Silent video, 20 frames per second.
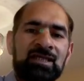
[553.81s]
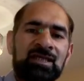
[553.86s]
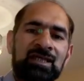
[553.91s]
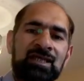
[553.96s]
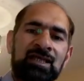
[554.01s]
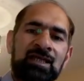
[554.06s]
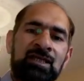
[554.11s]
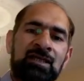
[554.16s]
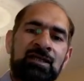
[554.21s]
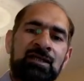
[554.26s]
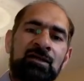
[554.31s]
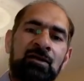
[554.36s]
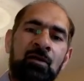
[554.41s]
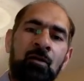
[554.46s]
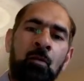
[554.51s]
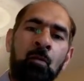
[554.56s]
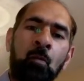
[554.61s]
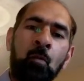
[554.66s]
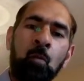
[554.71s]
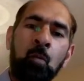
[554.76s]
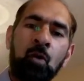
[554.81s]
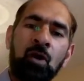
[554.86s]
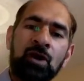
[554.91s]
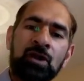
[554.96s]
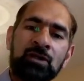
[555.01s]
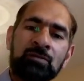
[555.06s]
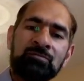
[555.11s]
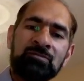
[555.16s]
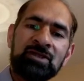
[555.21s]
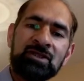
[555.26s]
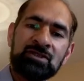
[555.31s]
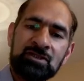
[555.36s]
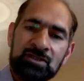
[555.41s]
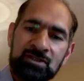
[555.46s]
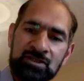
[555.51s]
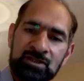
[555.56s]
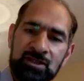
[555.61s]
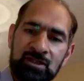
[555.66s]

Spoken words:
in 1 meters?